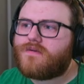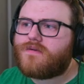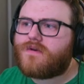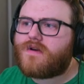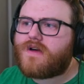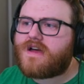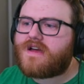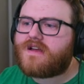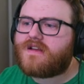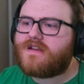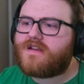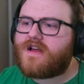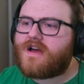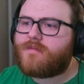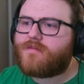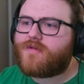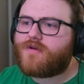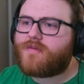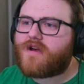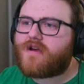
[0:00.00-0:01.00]
I did
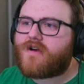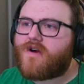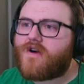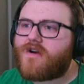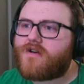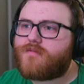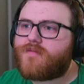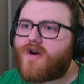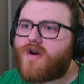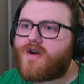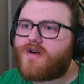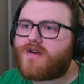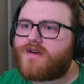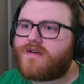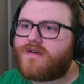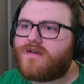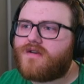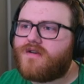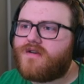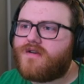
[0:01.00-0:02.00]
not put my car in park.
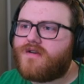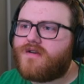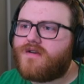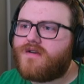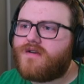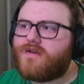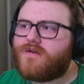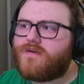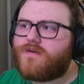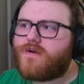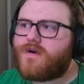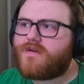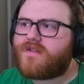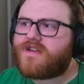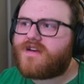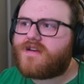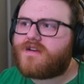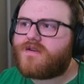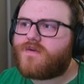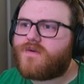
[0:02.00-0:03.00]
What was
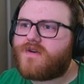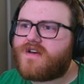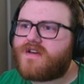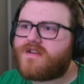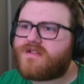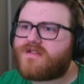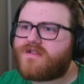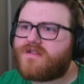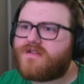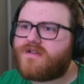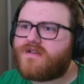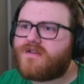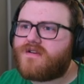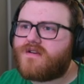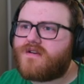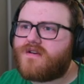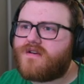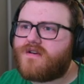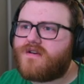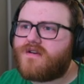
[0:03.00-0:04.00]
that noise?
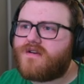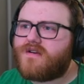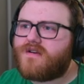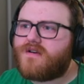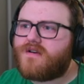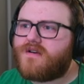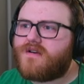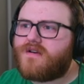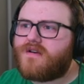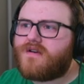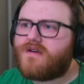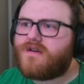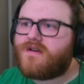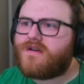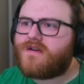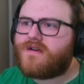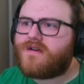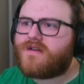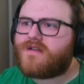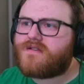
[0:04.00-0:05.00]

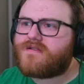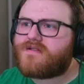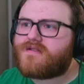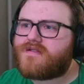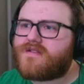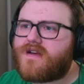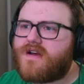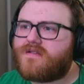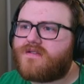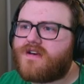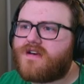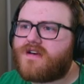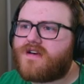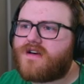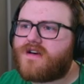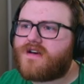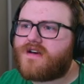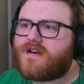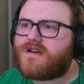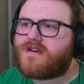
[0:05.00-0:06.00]
It doesn't sound like
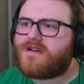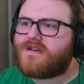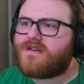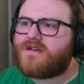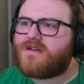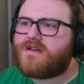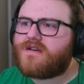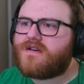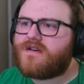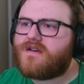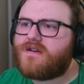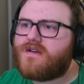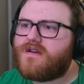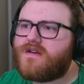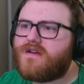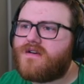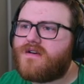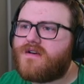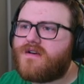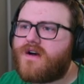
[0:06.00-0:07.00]
a...
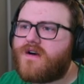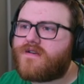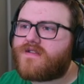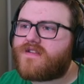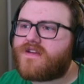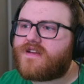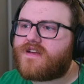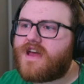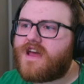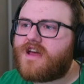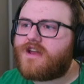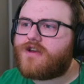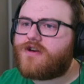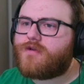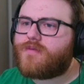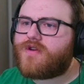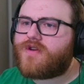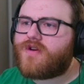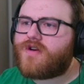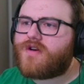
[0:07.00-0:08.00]
Oh, is that a can
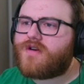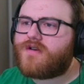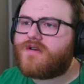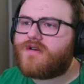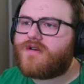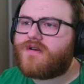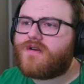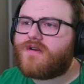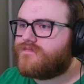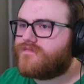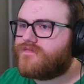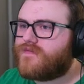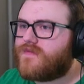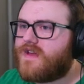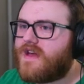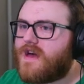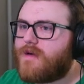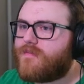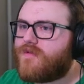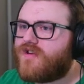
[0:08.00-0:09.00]
opener?
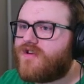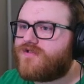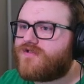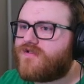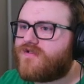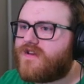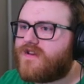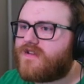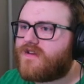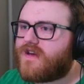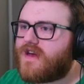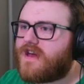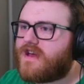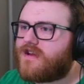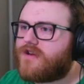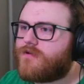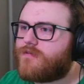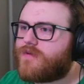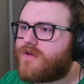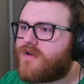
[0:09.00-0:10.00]
Yeah, I'm pretty sure that's a can
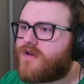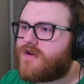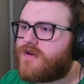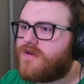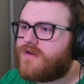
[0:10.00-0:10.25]
opener.